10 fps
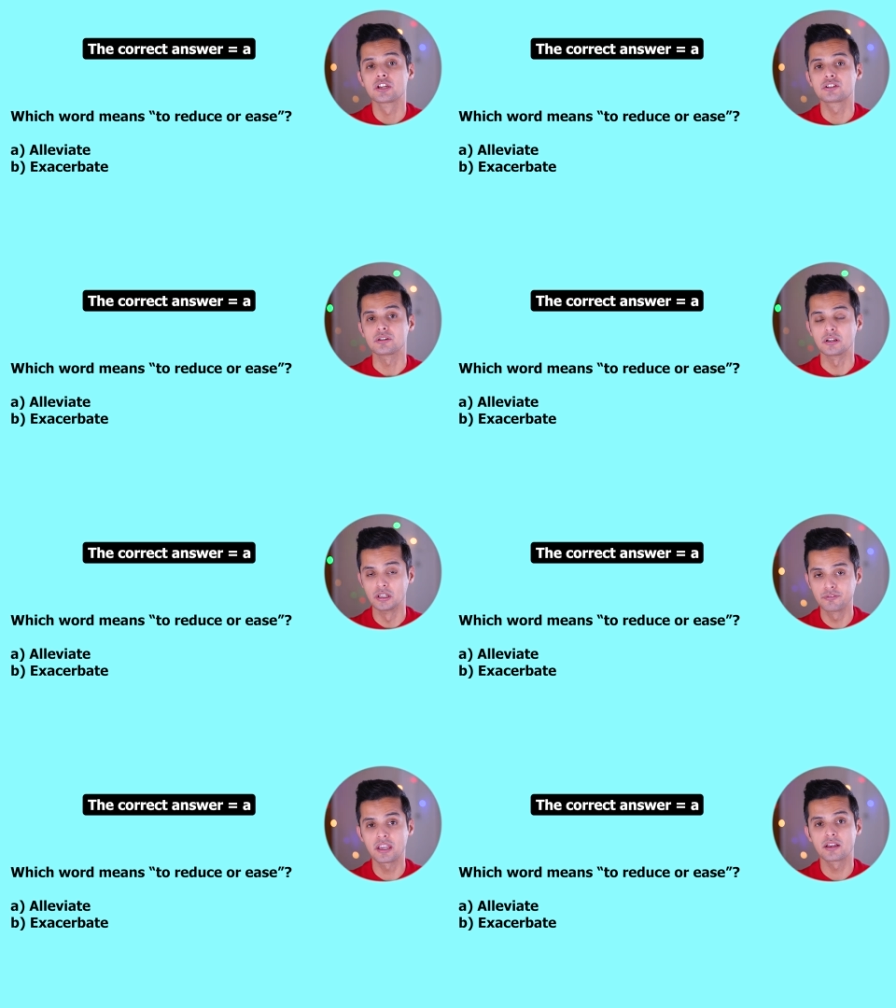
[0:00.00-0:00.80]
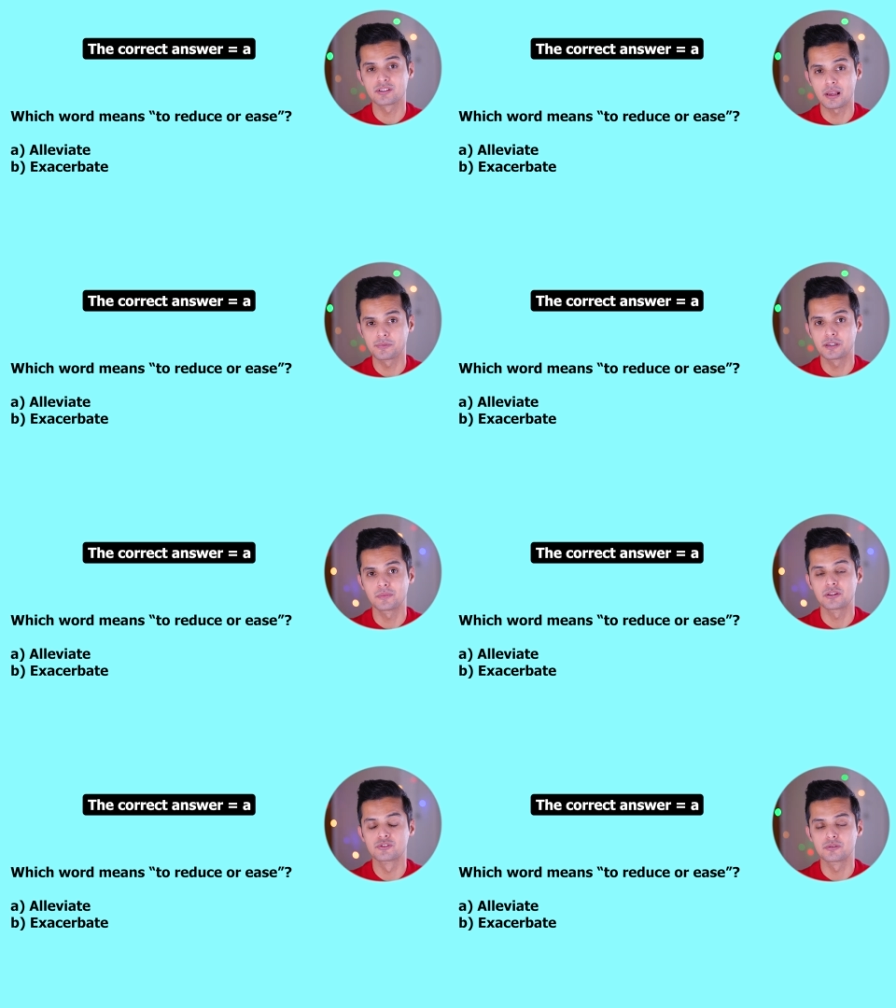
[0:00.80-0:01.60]
To alleviate something
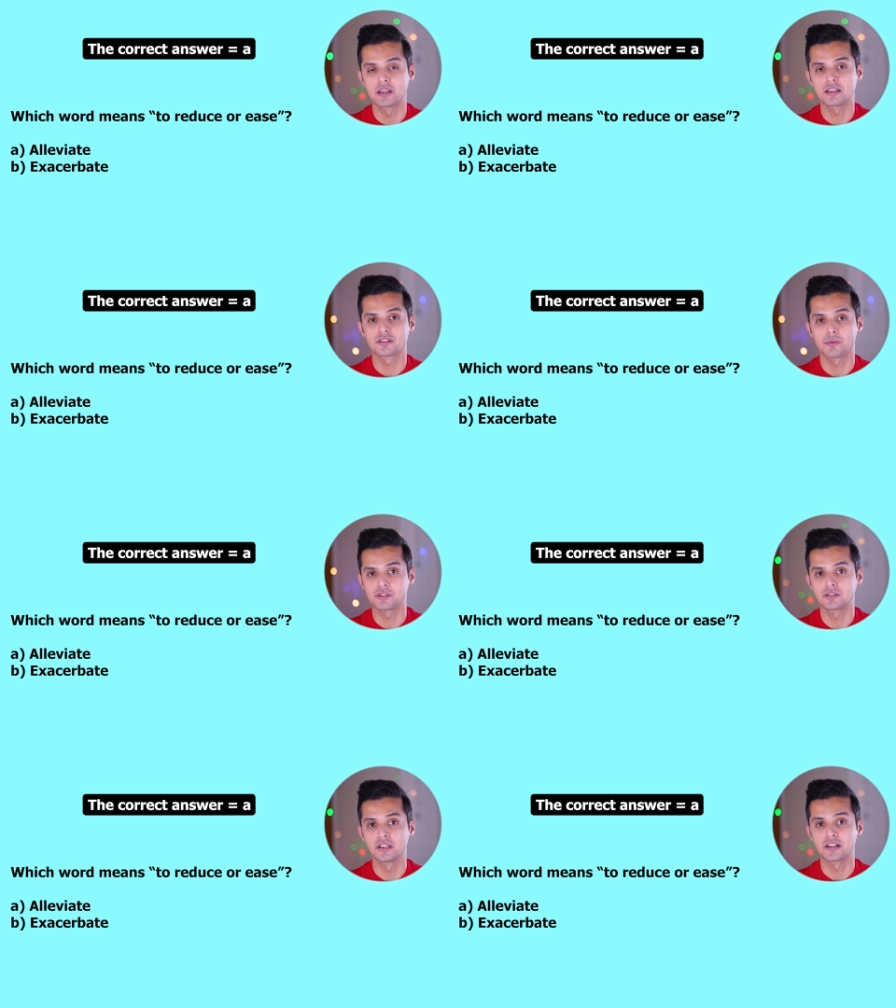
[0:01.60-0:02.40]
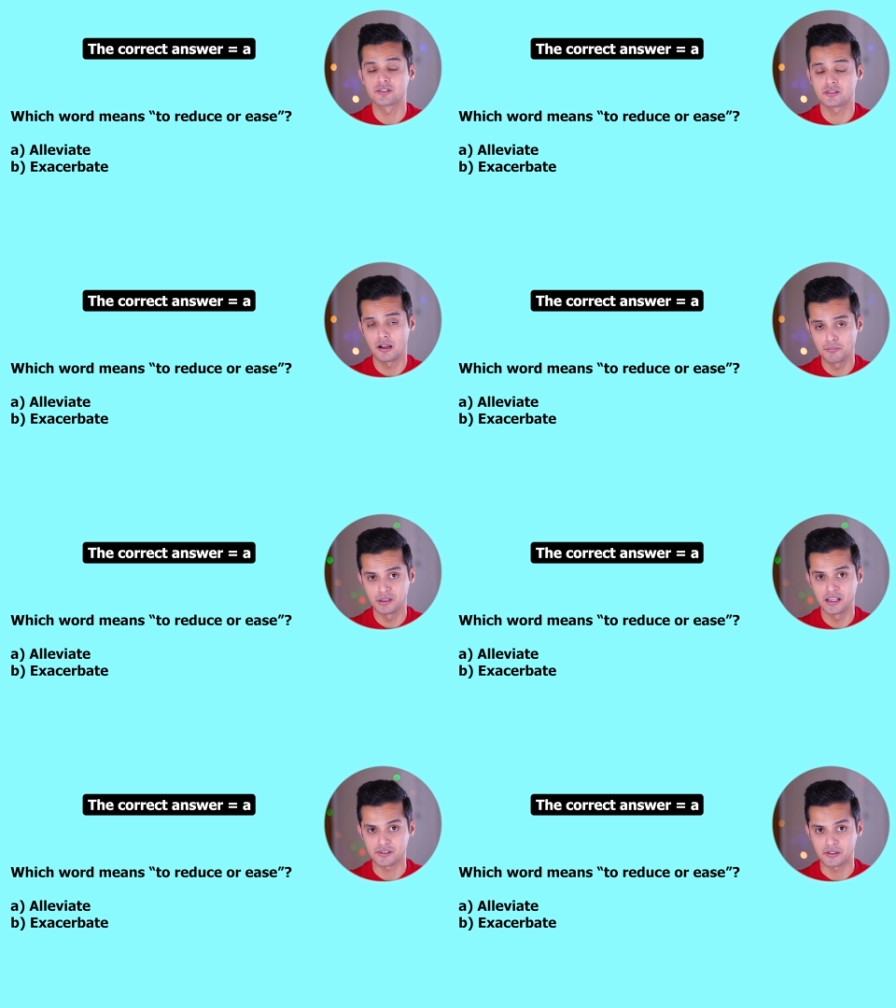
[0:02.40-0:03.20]
means to make something less
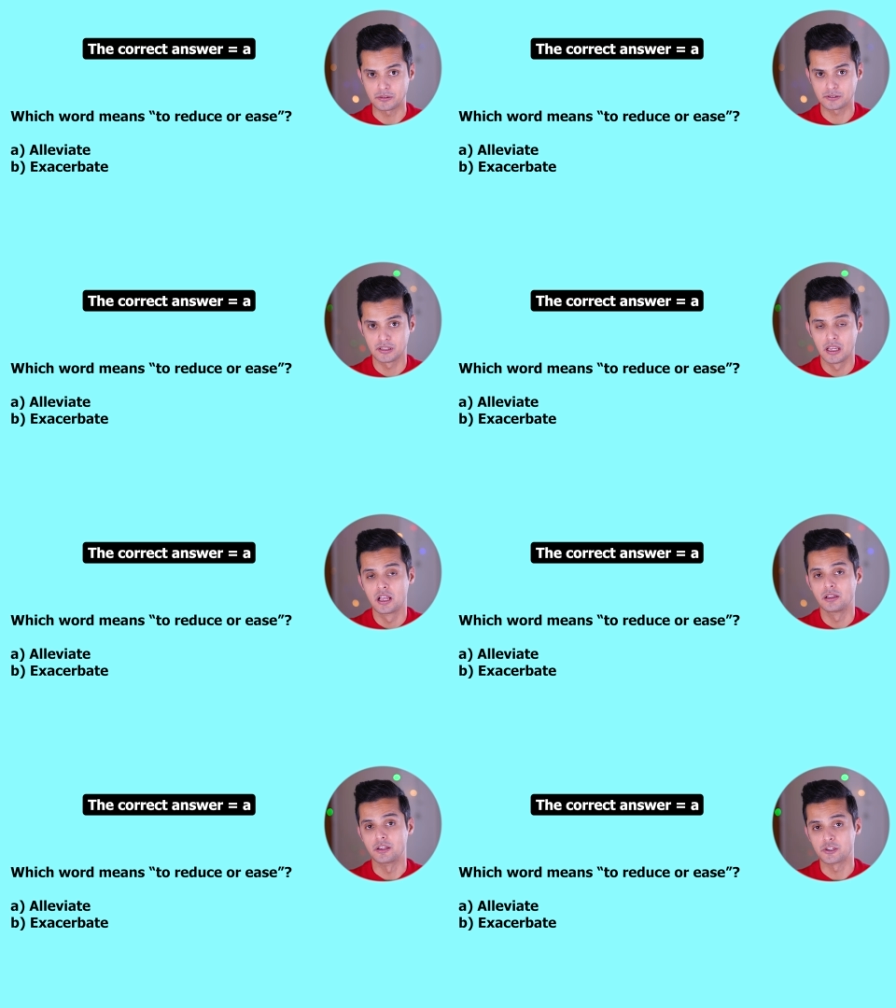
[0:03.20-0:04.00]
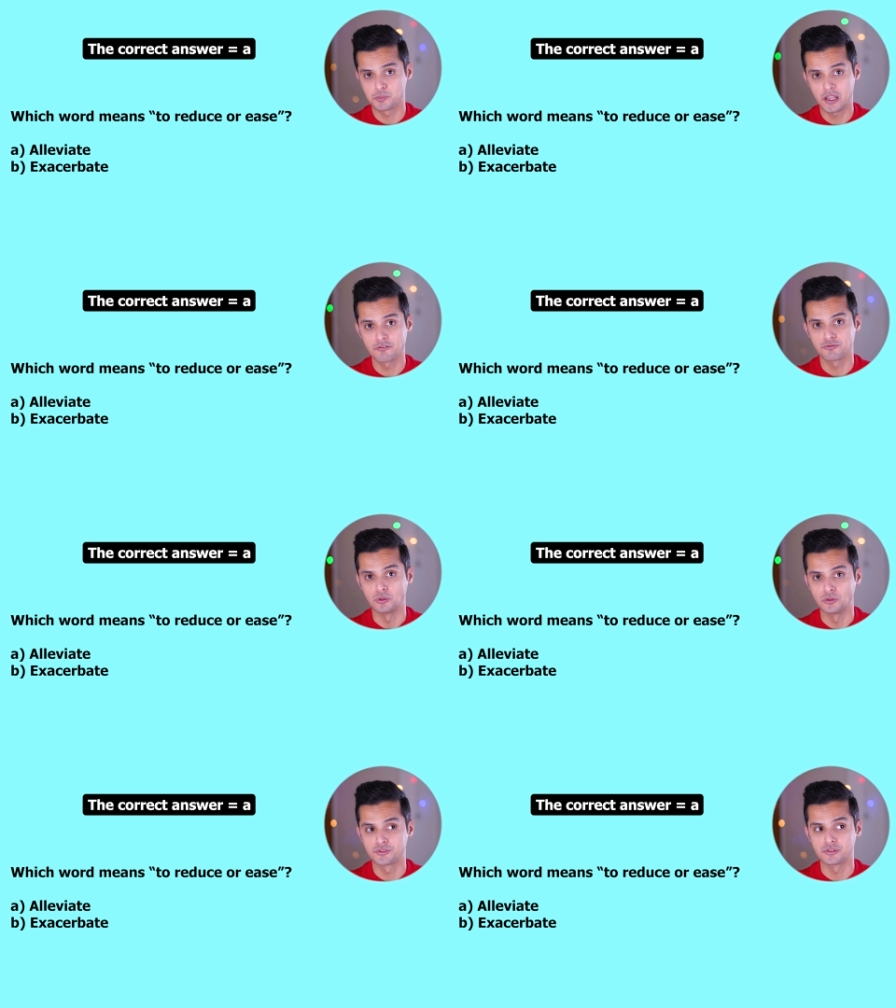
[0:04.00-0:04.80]
unpleasant, less
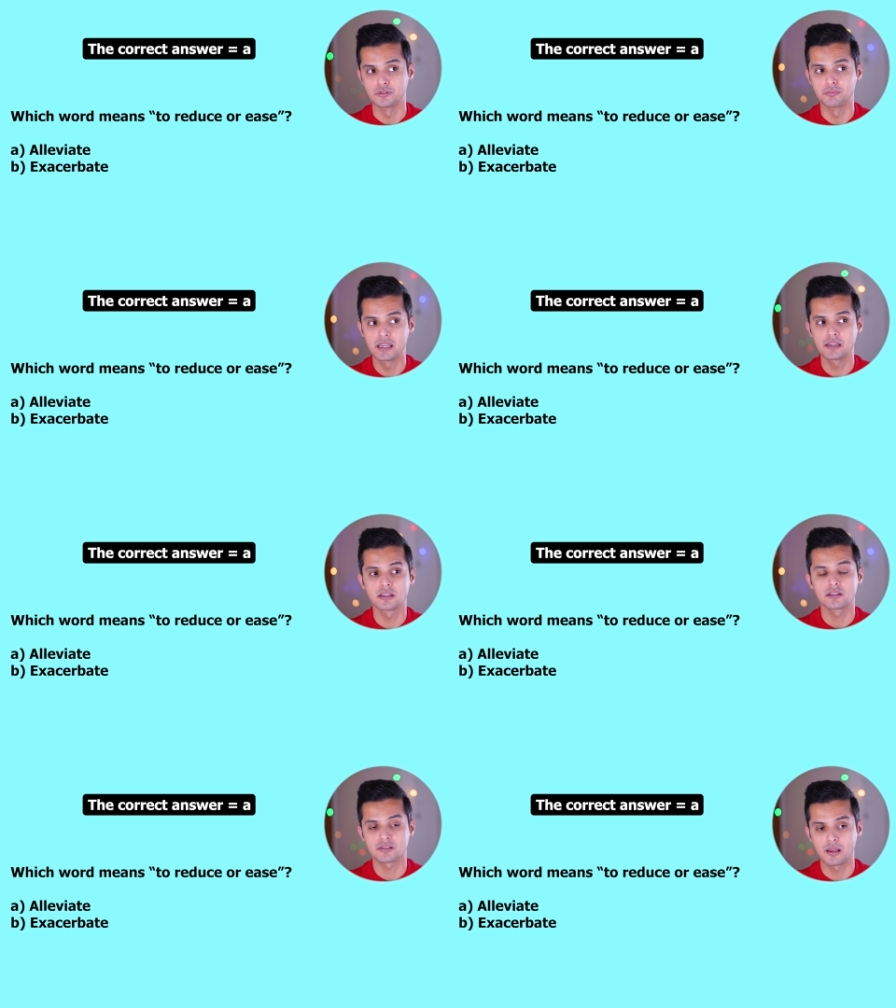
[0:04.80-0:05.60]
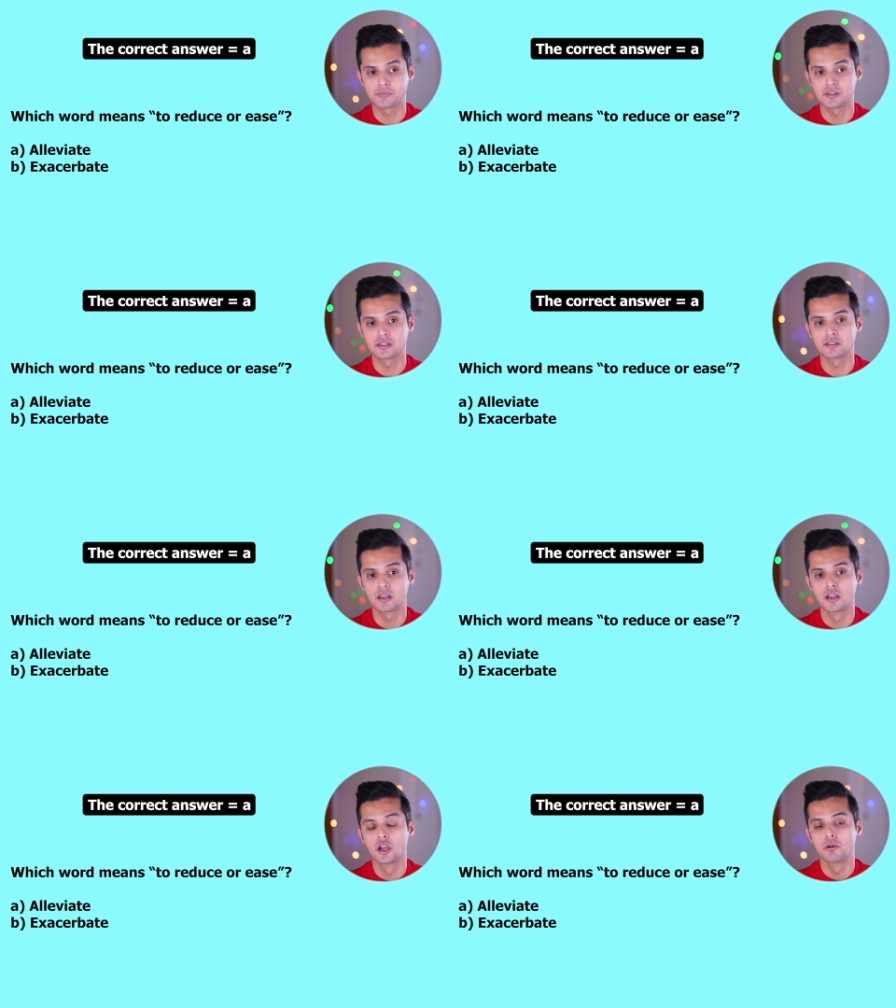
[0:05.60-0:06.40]
painful, to make
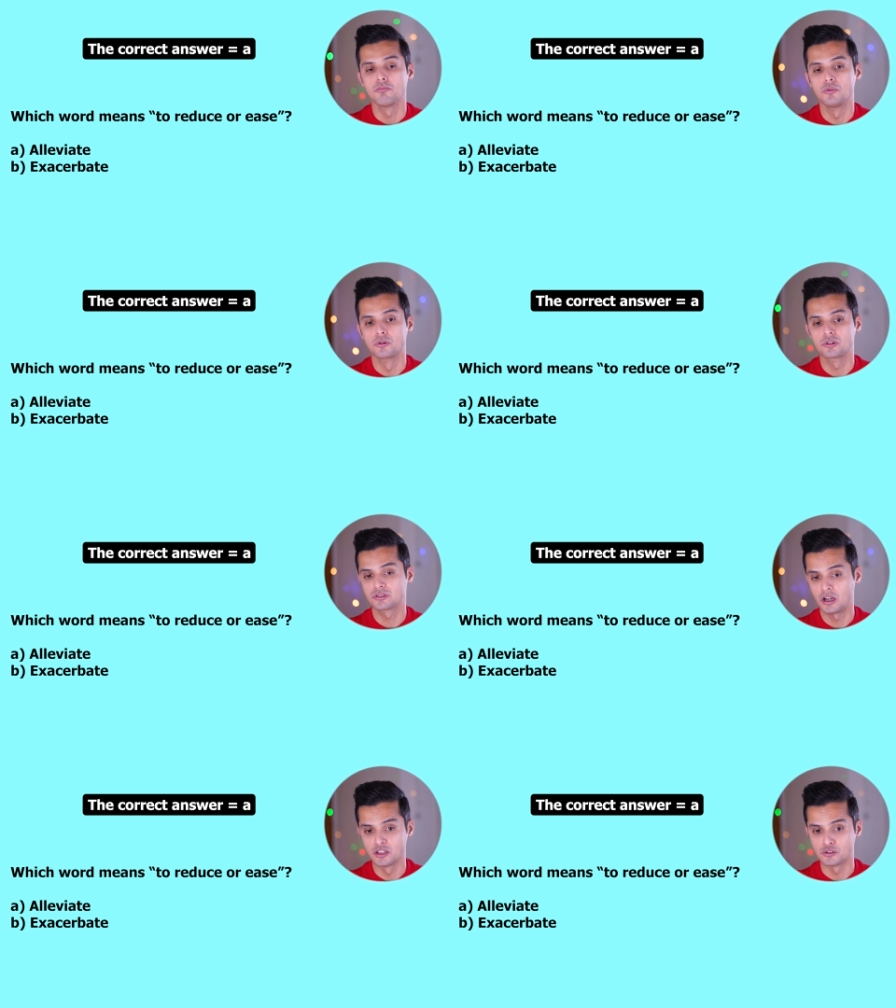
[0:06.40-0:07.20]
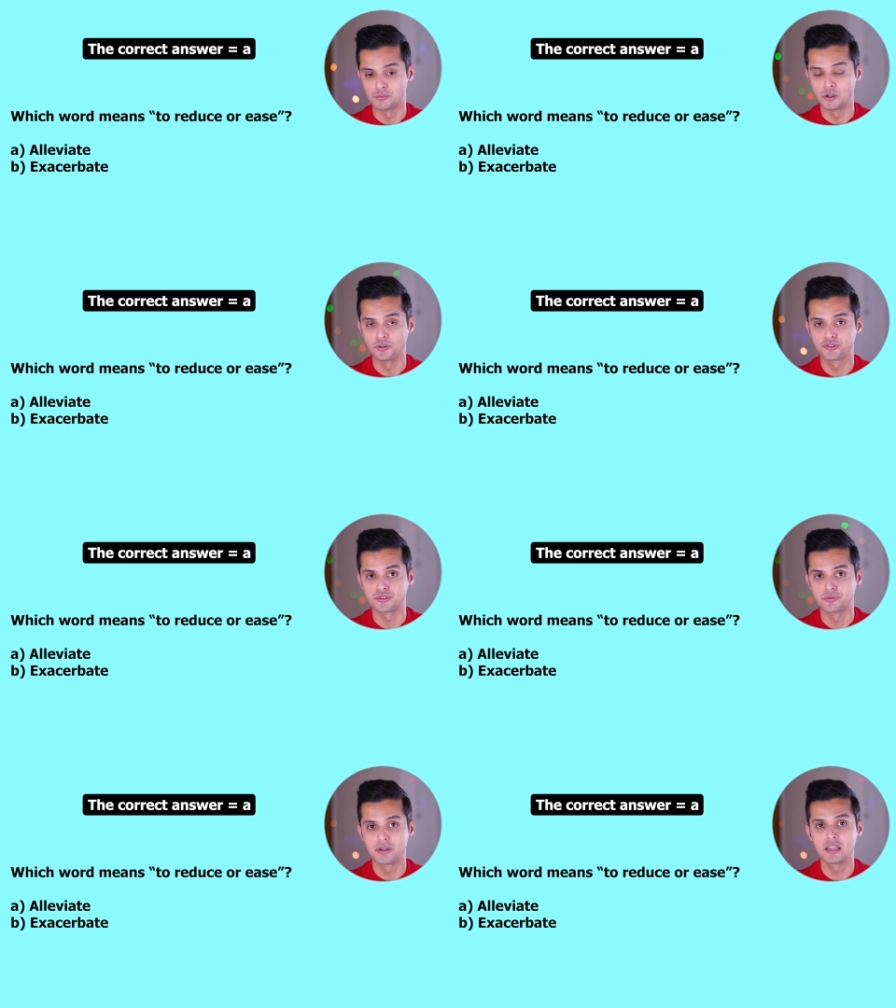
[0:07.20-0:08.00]
something more tolerable,
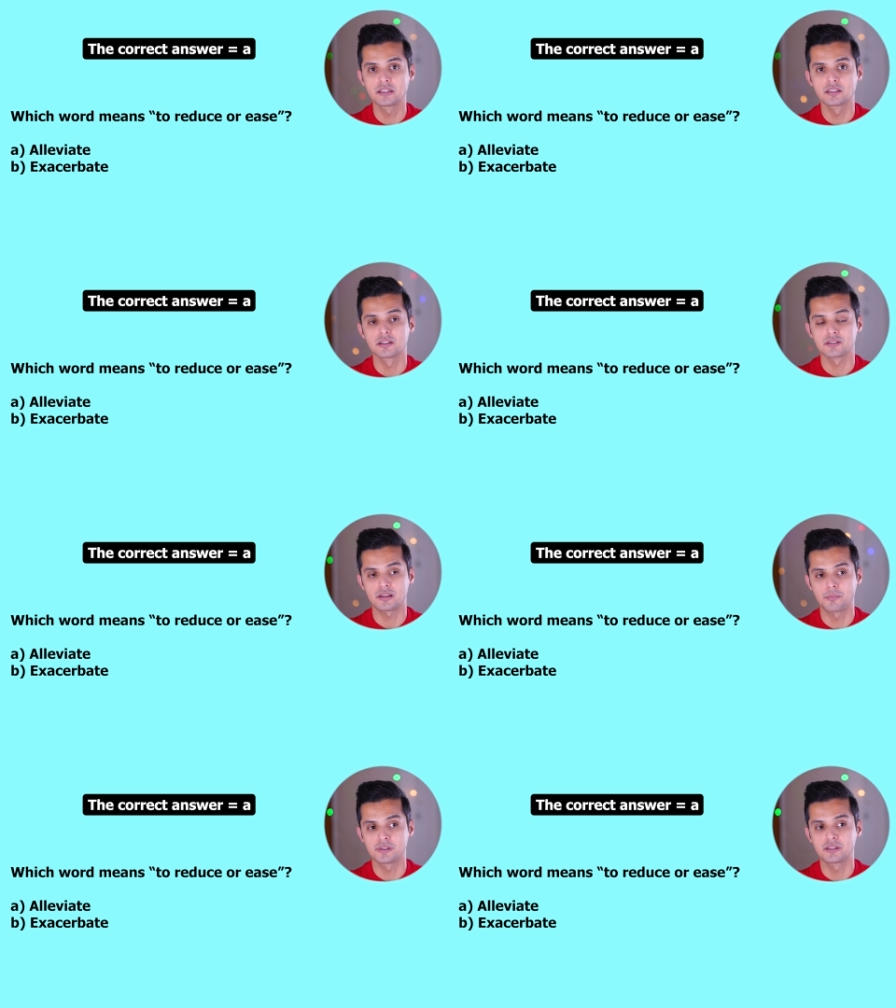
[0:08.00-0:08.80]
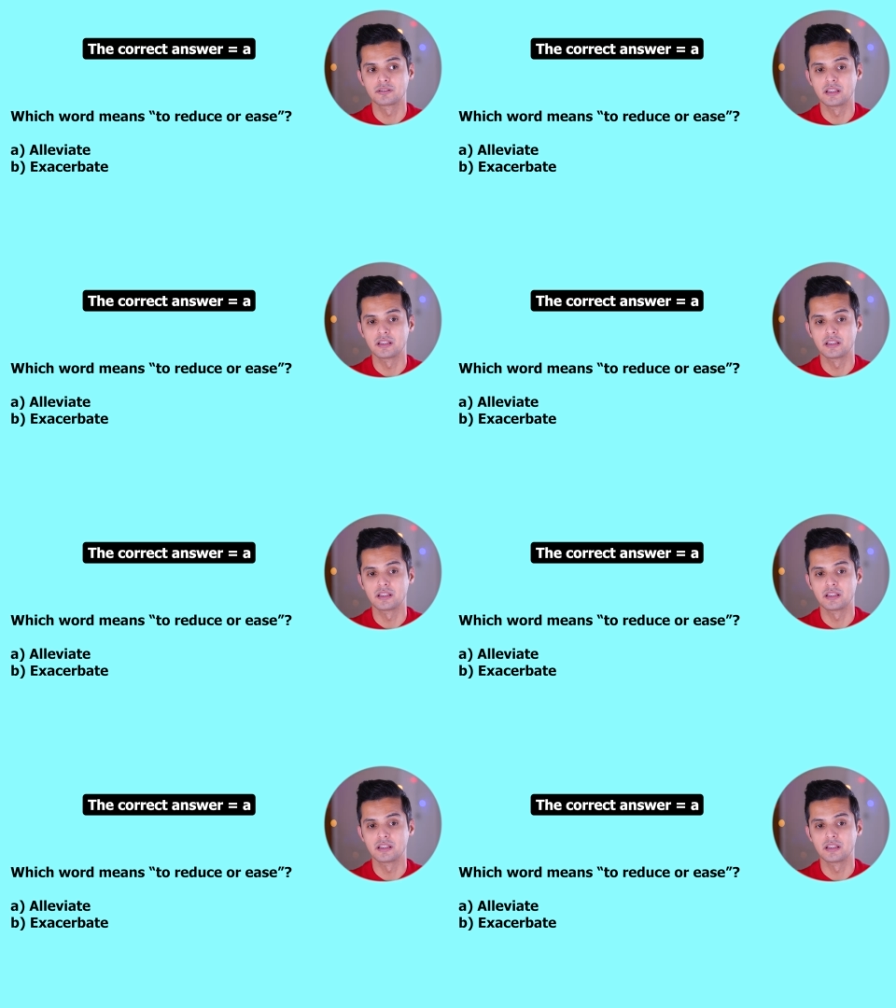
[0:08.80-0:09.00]
to make something